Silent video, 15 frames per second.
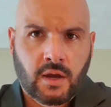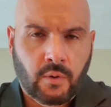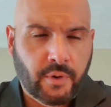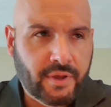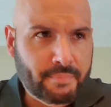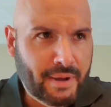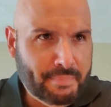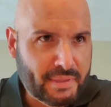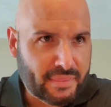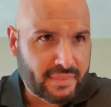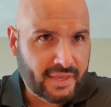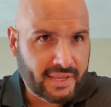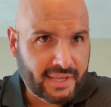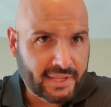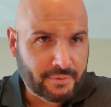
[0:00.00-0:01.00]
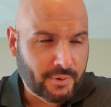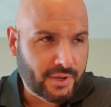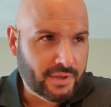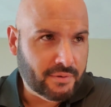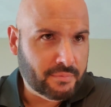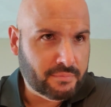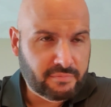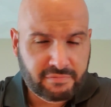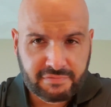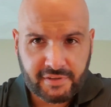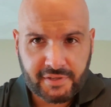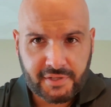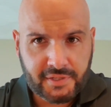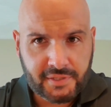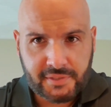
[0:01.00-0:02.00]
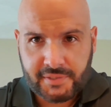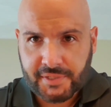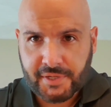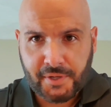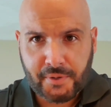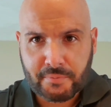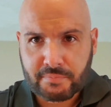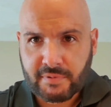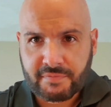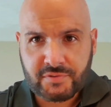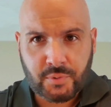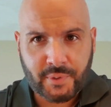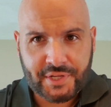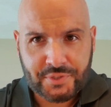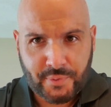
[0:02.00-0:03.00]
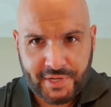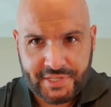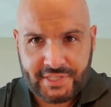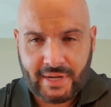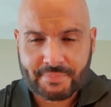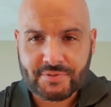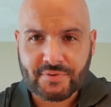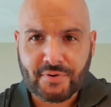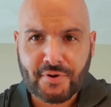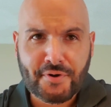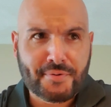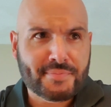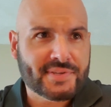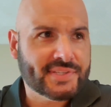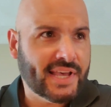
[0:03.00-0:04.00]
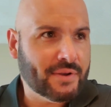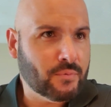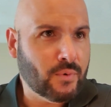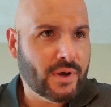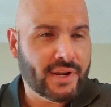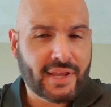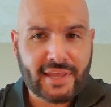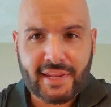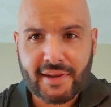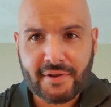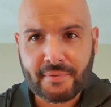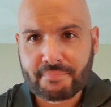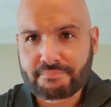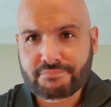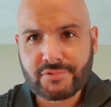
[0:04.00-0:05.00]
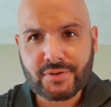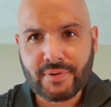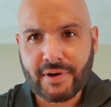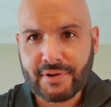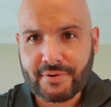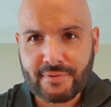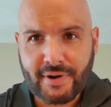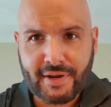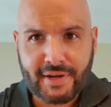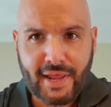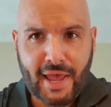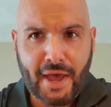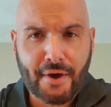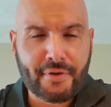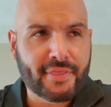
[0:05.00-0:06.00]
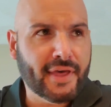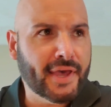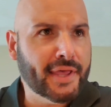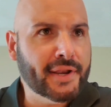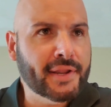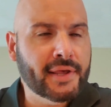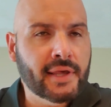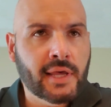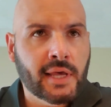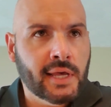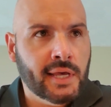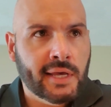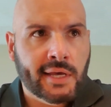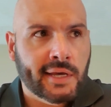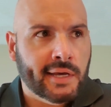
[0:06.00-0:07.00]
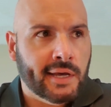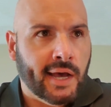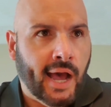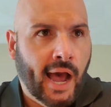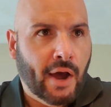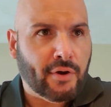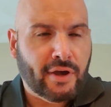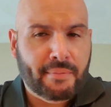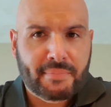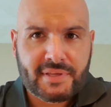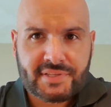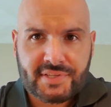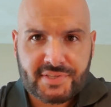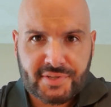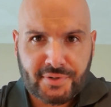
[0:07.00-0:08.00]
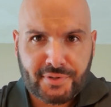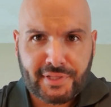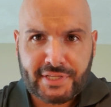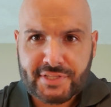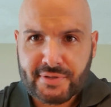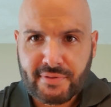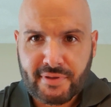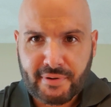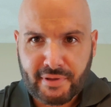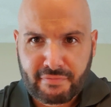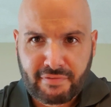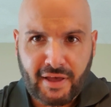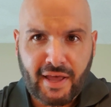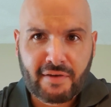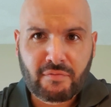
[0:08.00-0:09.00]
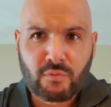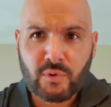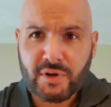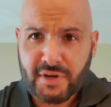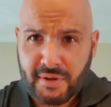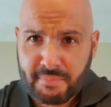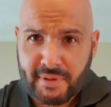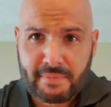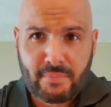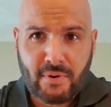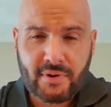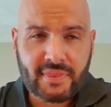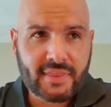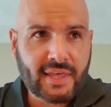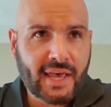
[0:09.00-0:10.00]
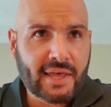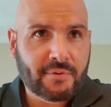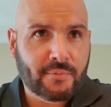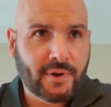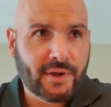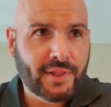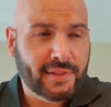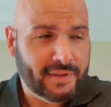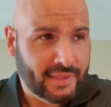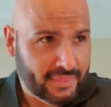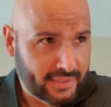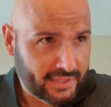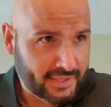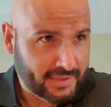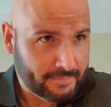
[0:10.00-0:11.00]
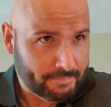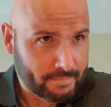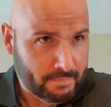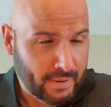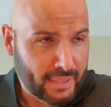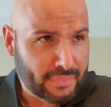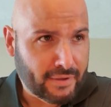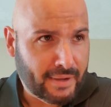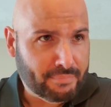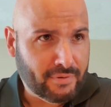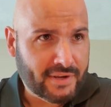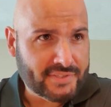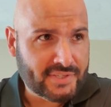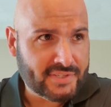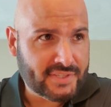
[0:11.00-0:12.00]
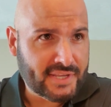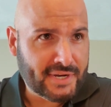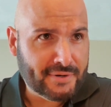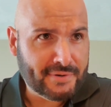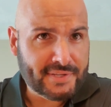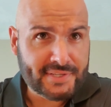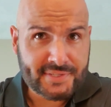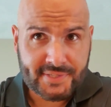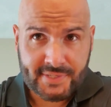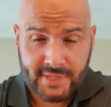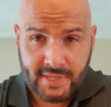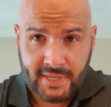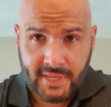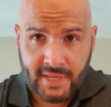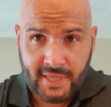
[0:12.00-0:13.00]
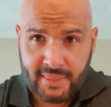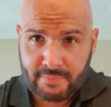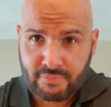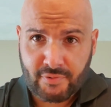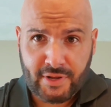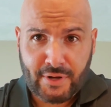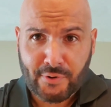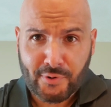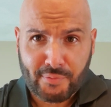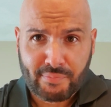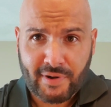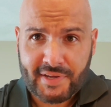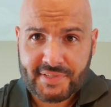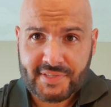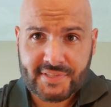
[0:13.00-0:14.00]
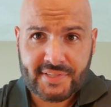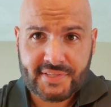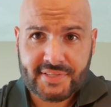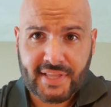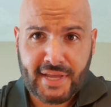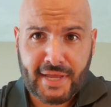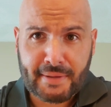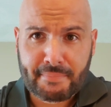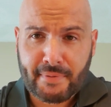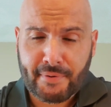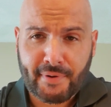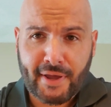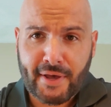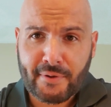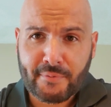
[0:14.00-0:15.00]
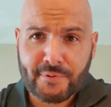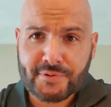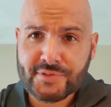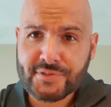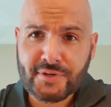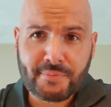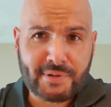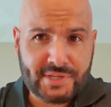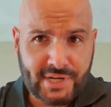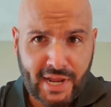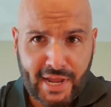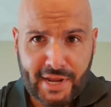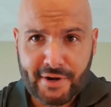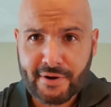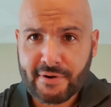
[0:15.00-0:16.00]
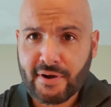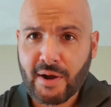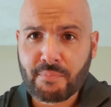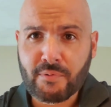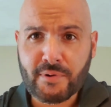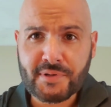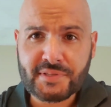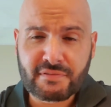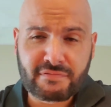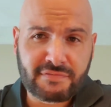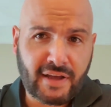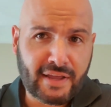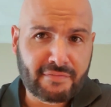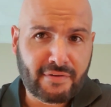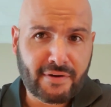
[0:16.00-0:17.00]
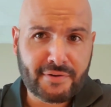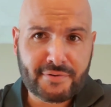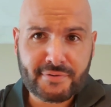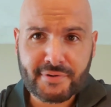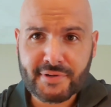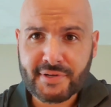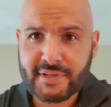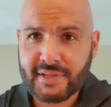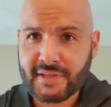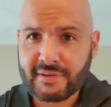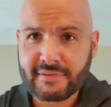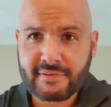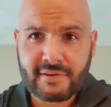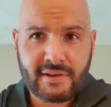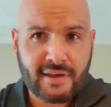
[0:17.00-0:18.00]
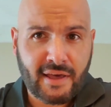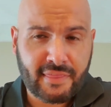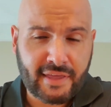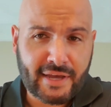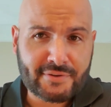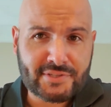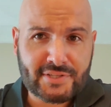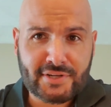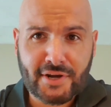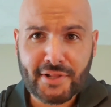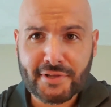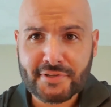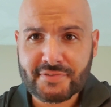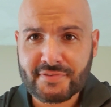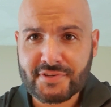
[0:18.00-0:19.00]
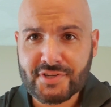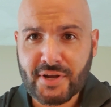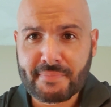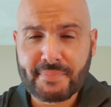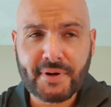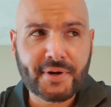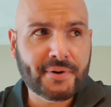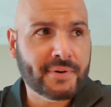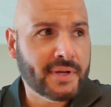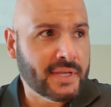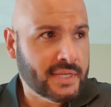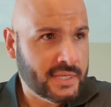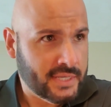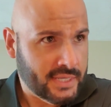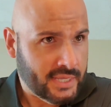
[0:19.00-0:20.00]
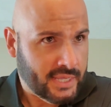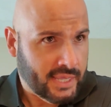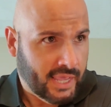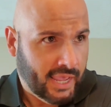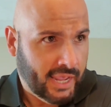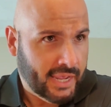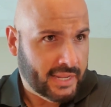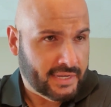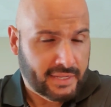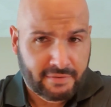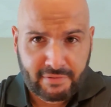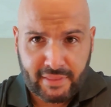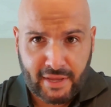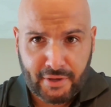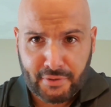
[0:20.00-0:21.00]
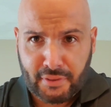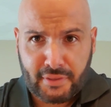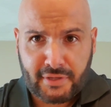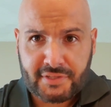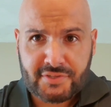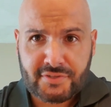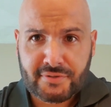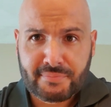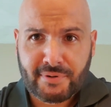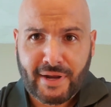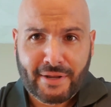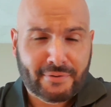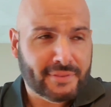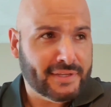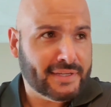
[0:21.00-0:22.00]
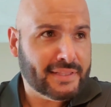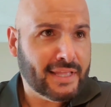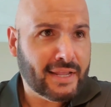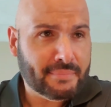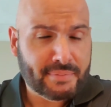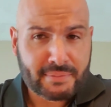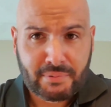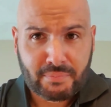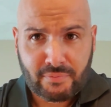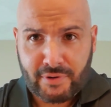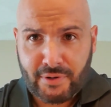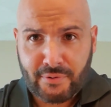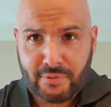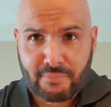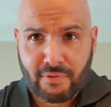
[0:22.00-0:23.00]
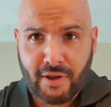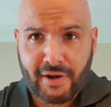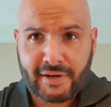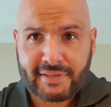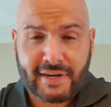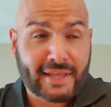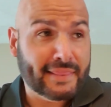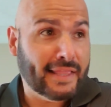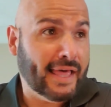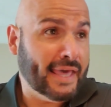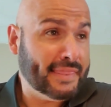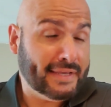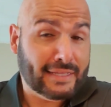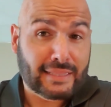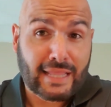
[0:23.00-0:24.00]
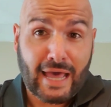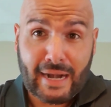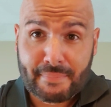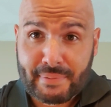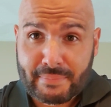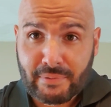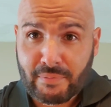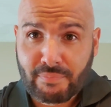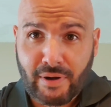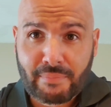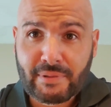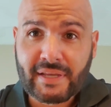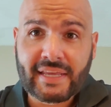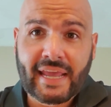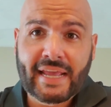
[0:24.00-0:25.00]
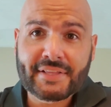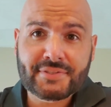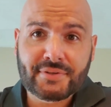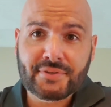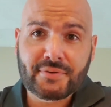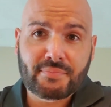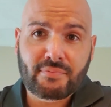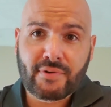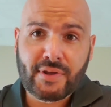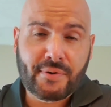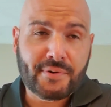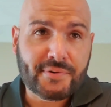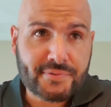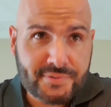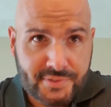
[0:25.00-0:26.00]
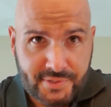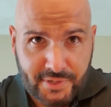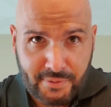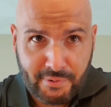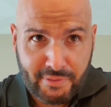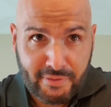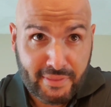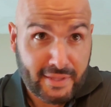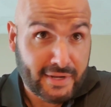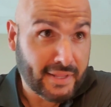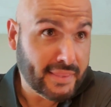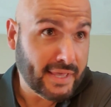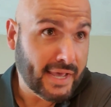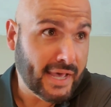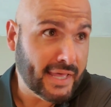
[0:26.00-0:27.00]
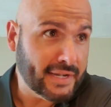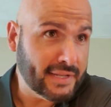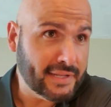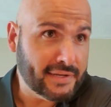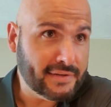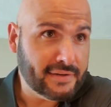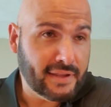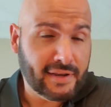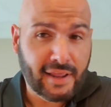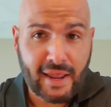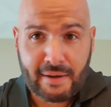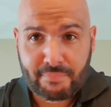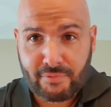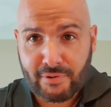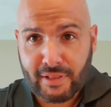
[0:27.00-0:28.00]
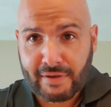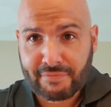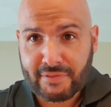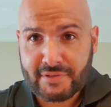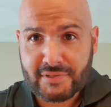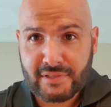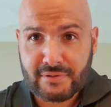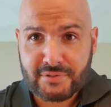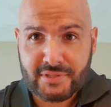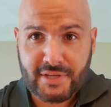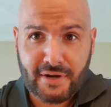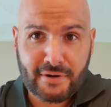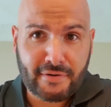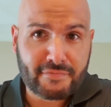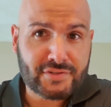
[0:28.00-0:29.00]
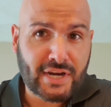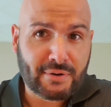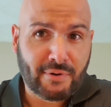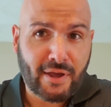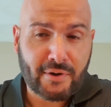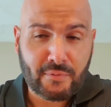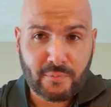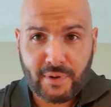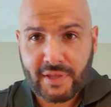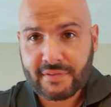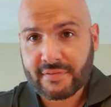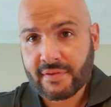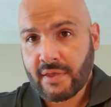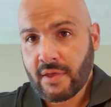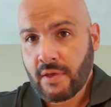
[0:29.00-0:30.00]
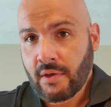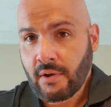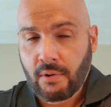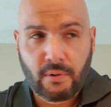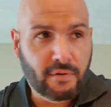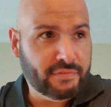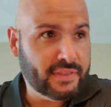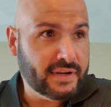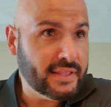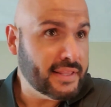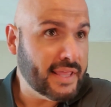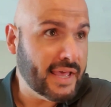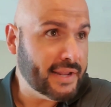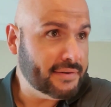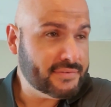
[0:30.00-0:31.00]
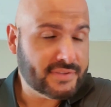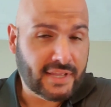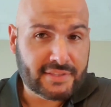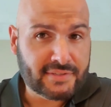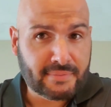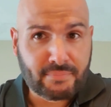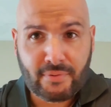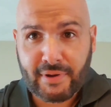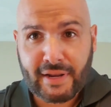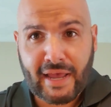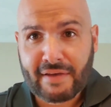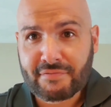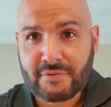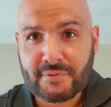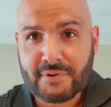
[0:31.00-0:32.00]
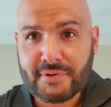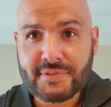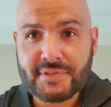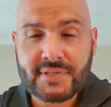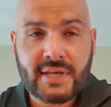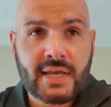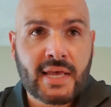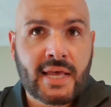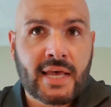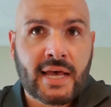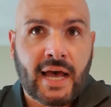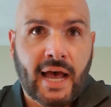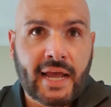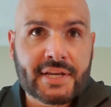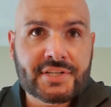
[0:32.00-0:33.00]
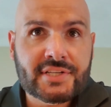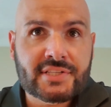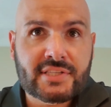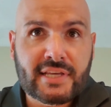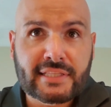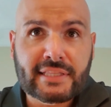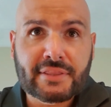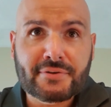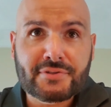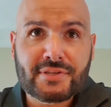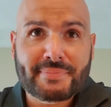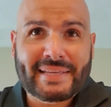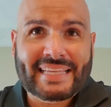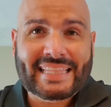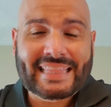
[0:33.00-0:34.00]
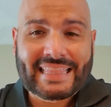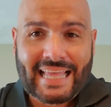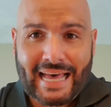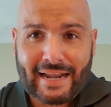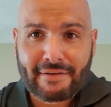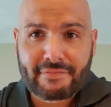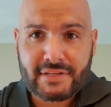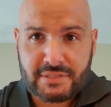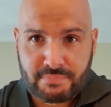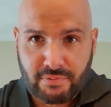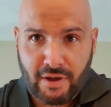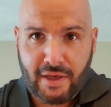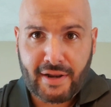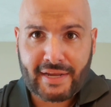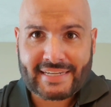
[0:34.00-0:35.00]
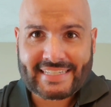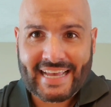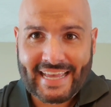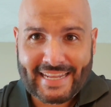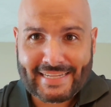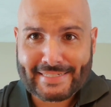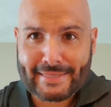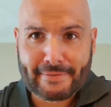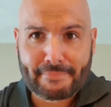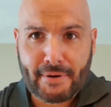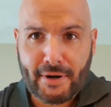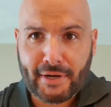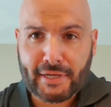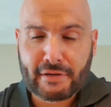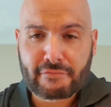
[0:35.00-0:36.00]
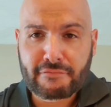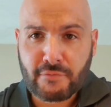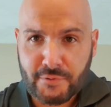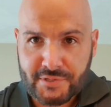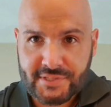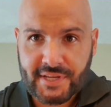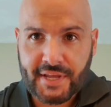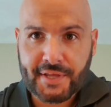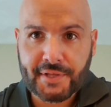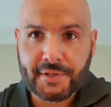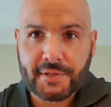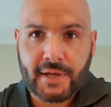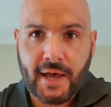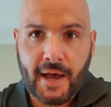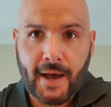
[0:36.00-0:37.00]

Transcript: Well, you might be thinking, well, Phil, you know, if 2020 Topps Chrome is at 180 to 200 right now, then how come this is only 235? Wouldn't it be more than that? Well, I think my thought process there is the pre-order prices this time around were so much higher, upwards of $500 and $1,000 for jumbo. And given the health of the consumer, I don't think a lot of people pre-ordered product. And I think a lot of people probably canceled their pre-orders, you know, whether they did that in April after the slow start of J-Rod and Witt, or if they did that at some point afterwards. I just think that there's going to be a lot of this product heading to the market for sale.